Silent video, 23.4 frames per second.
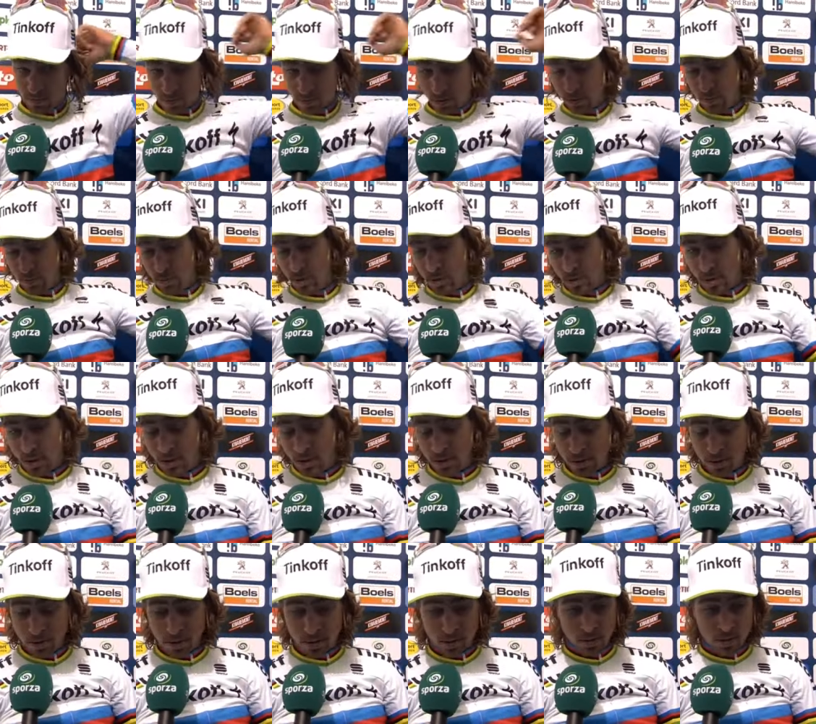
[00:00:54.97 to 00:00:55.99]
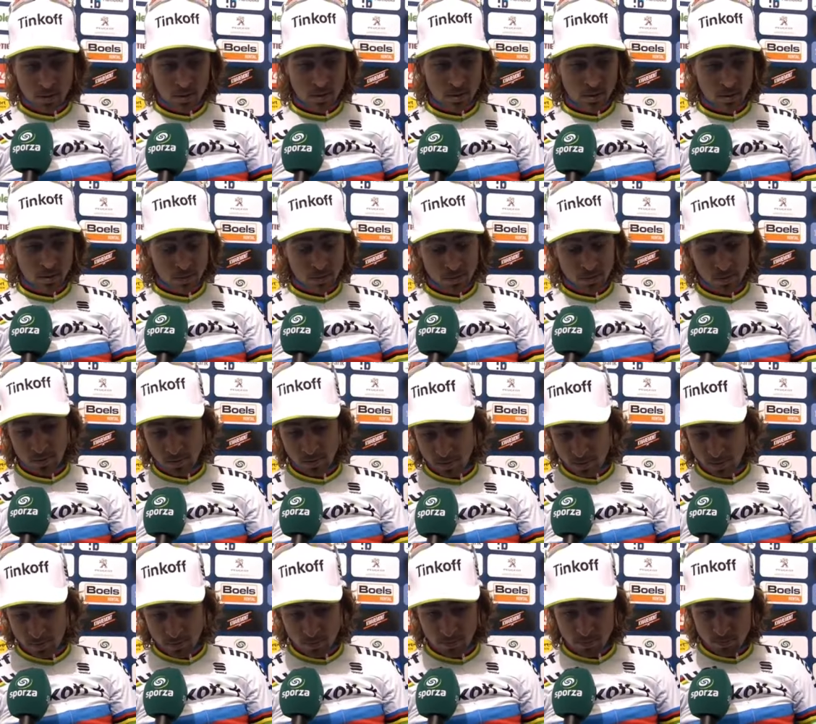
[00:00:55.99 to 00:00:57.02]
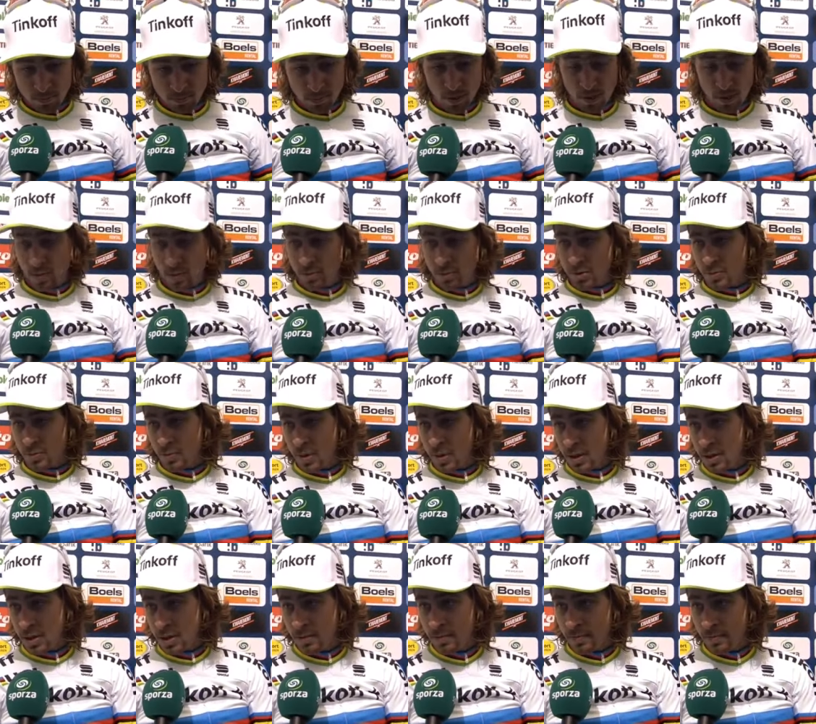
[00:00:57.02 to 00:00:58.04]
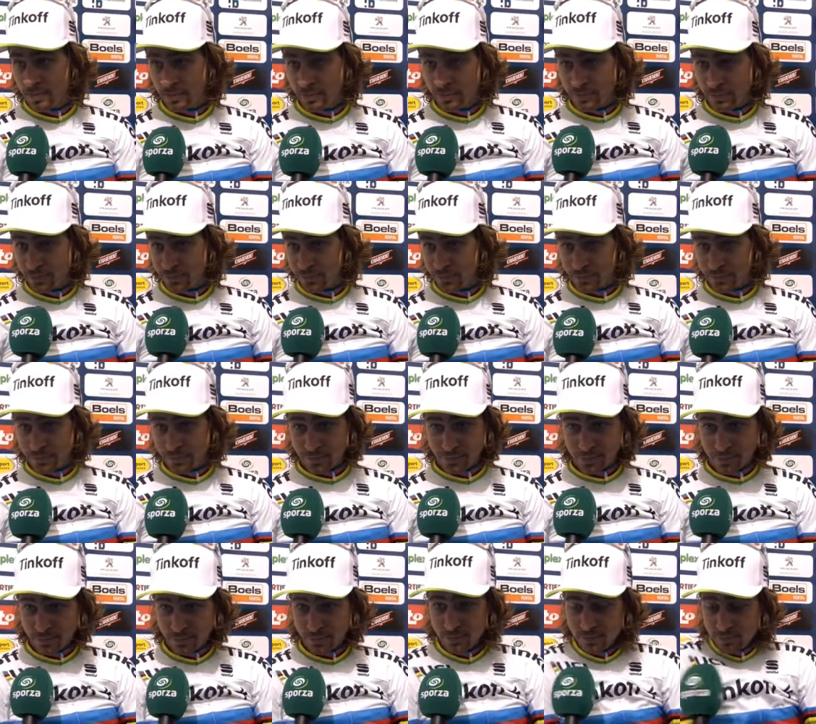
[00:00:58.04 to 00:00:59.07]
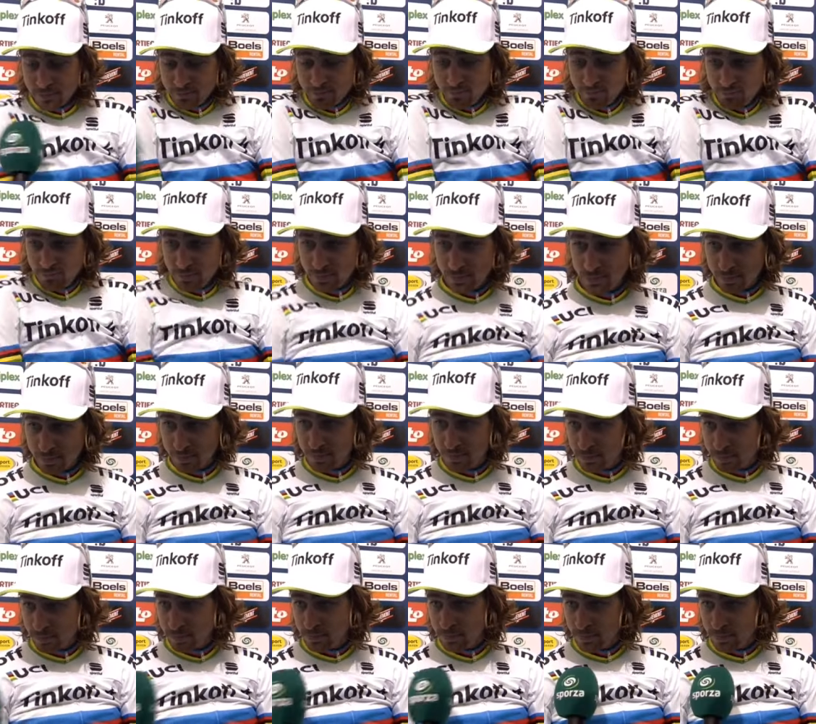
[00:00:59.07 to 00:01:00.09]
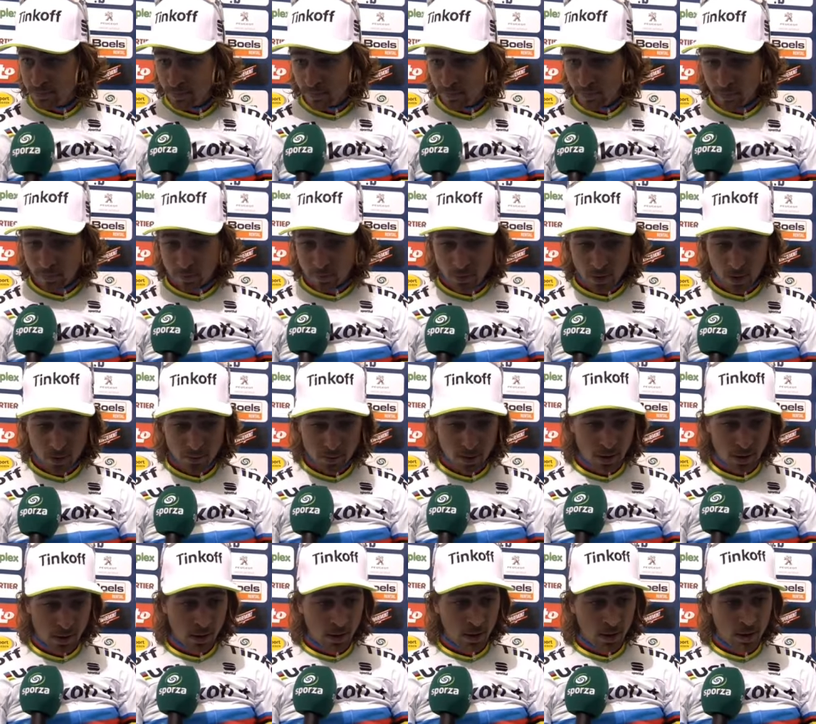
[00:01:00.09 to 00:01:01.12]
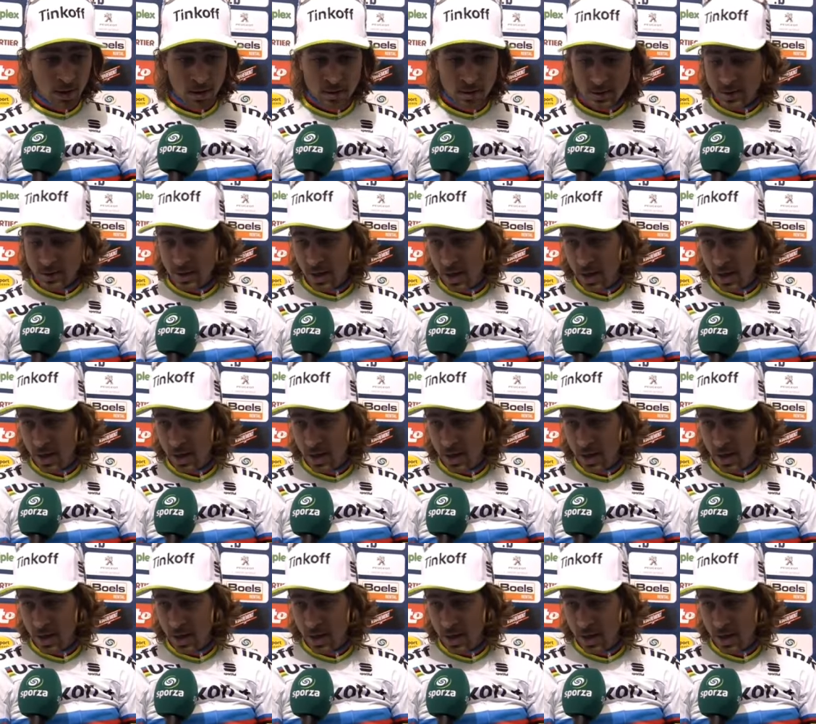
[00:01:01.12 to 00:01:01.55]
anymore, and uh, yeah, he was better. Simple as that. Ah, the